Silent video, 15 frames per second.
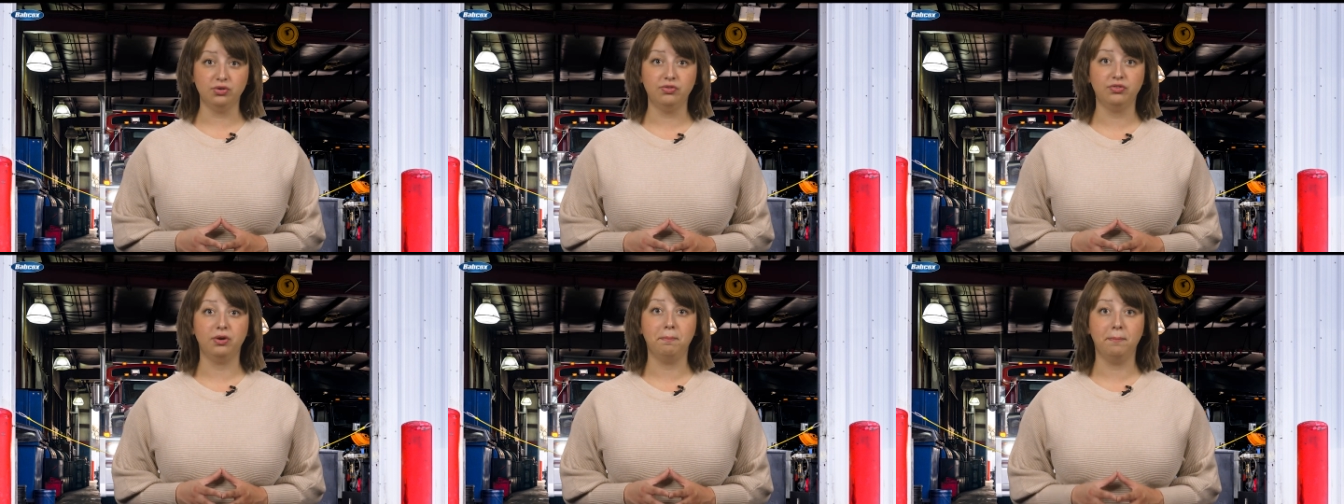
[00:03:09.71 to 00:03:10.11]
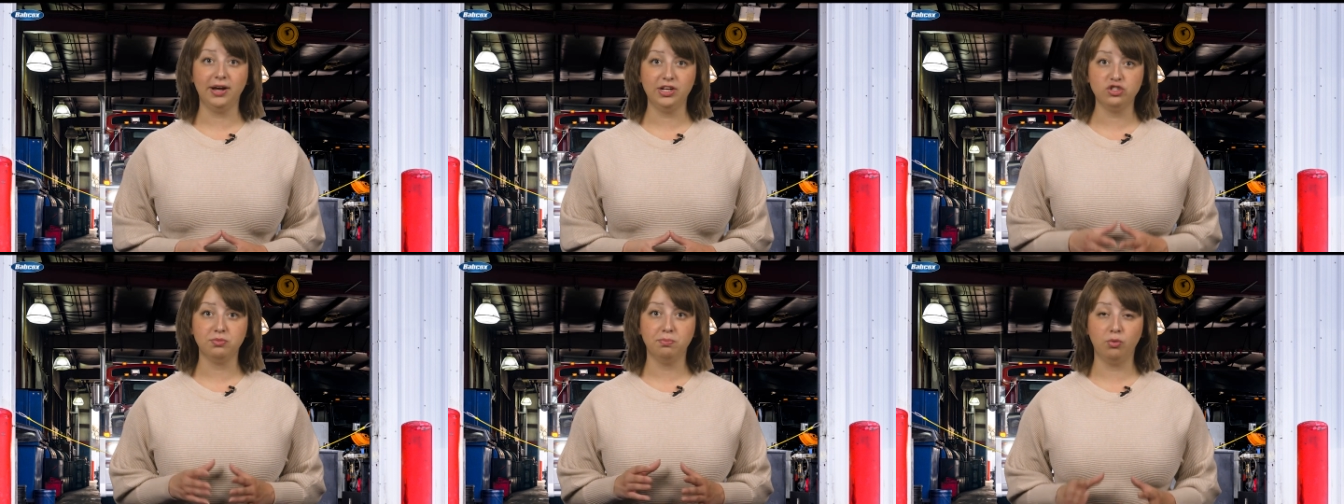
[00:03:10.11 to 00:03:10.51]
for
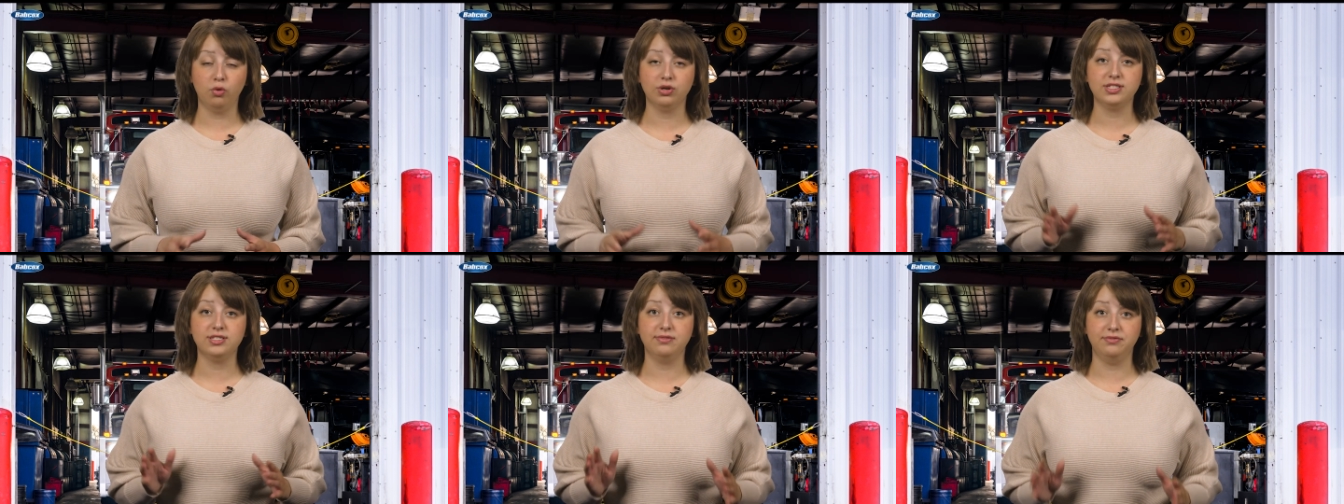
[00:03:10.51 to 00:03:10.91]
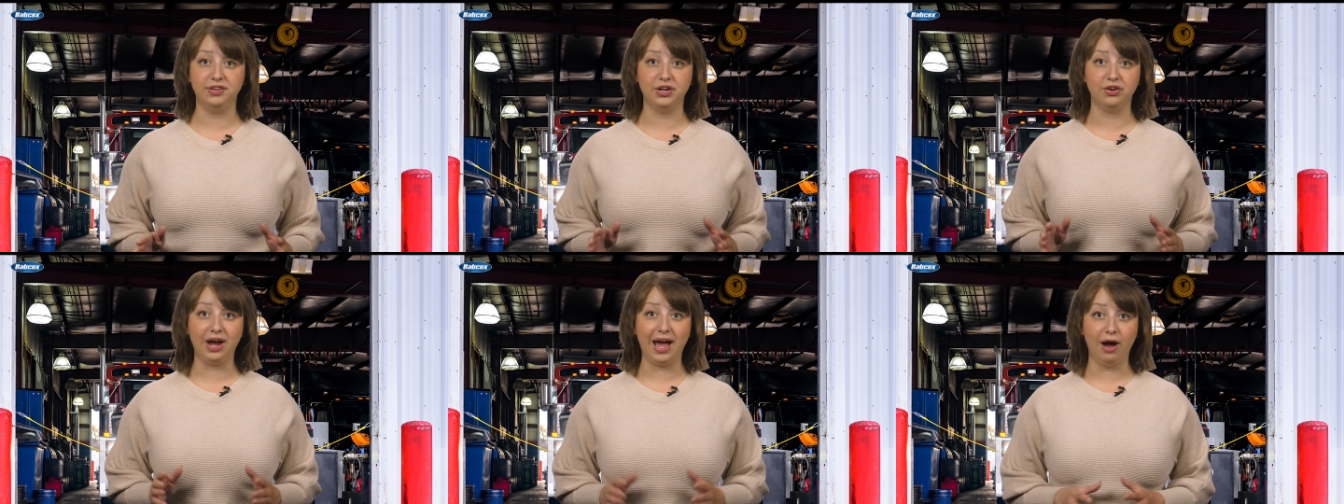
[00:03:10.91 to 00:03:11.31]
much more
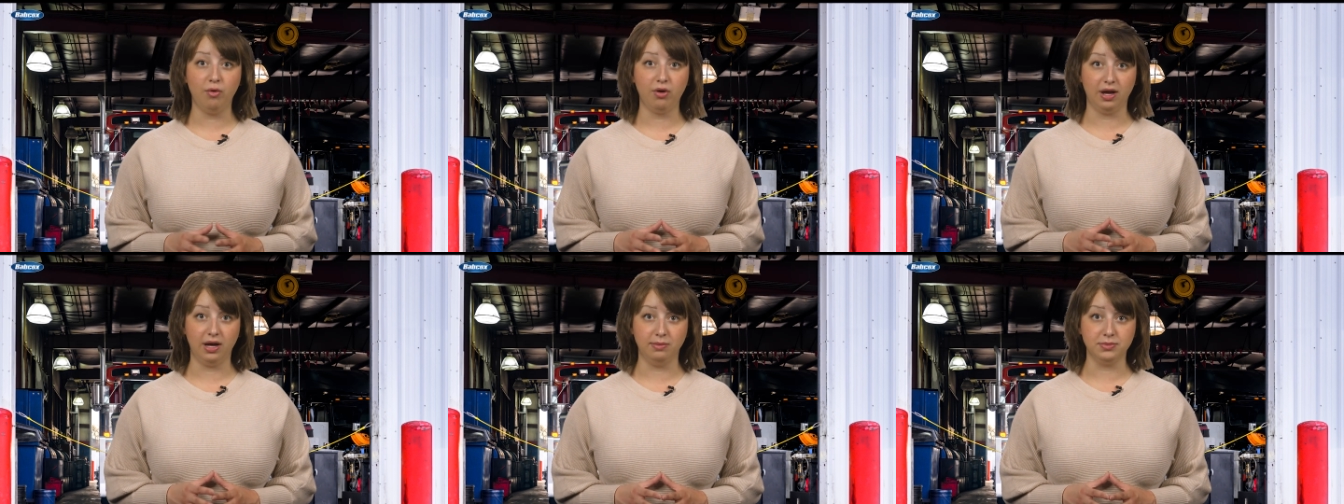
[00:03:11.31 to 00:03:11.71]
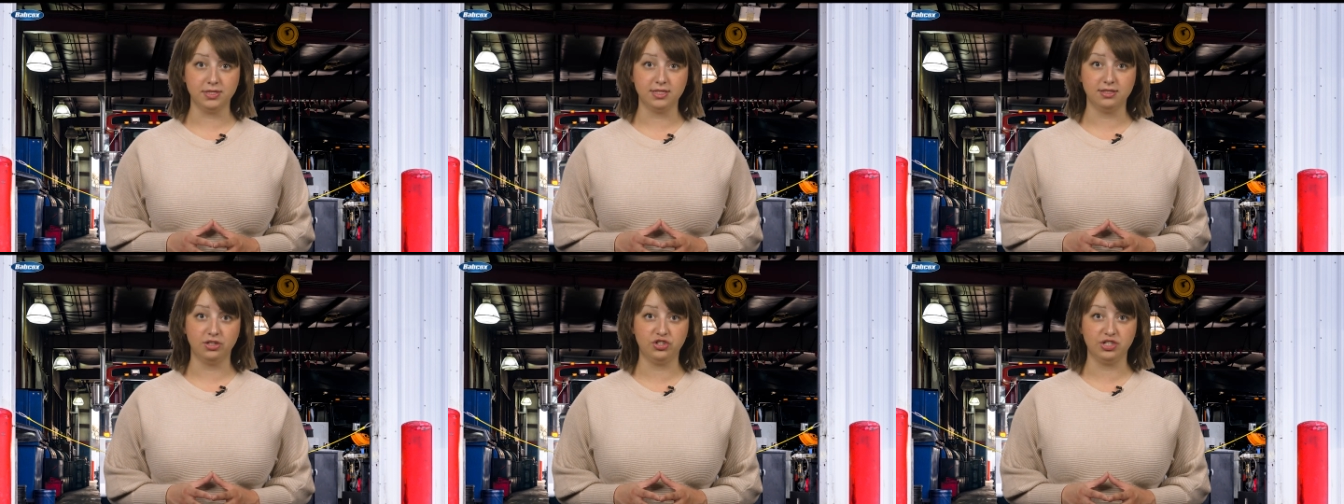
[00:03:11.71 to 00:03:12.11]
severe outcomes,
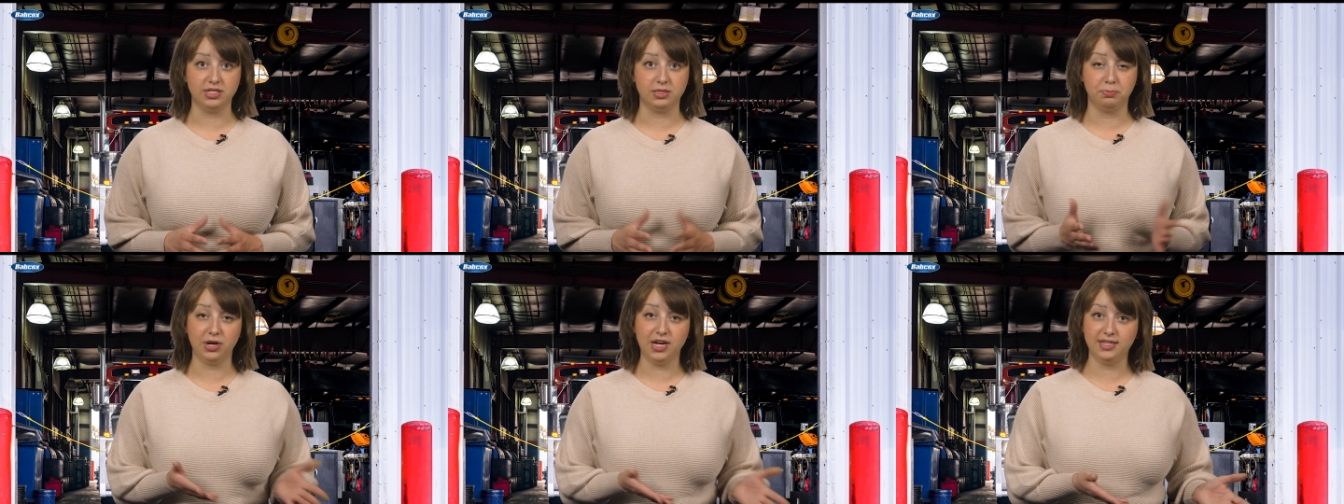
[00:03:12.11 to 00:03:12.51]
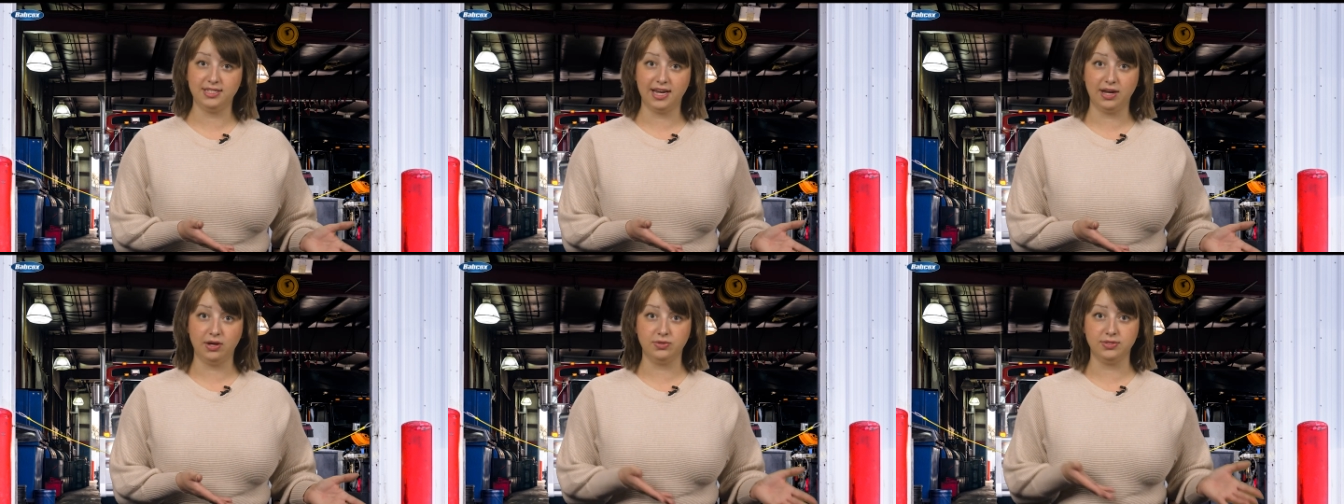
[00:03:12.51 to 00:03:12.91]
such as
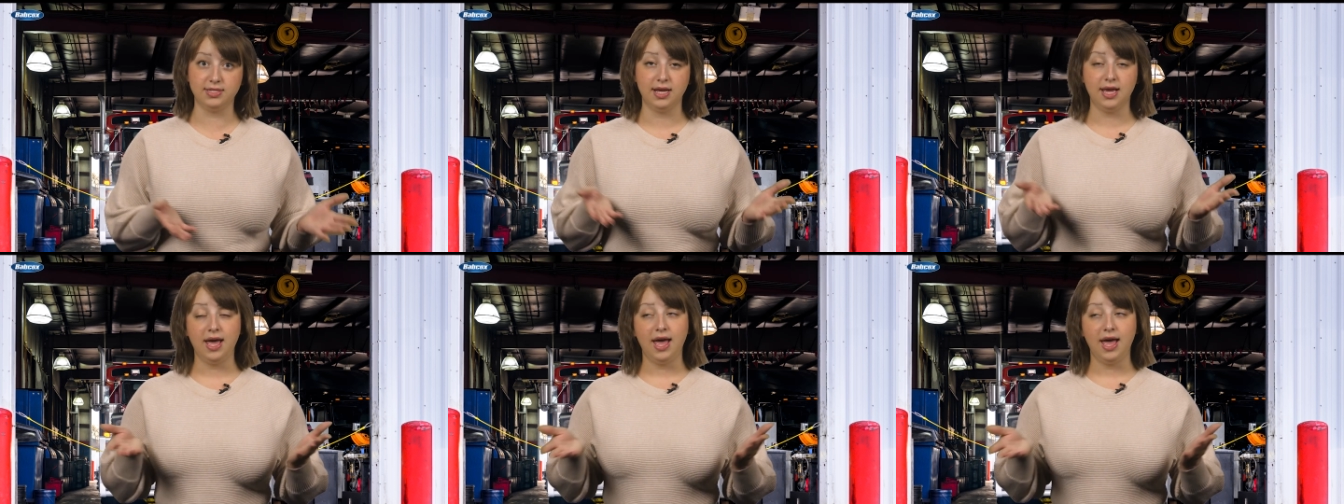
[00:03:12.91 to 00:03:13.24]
breakdowns,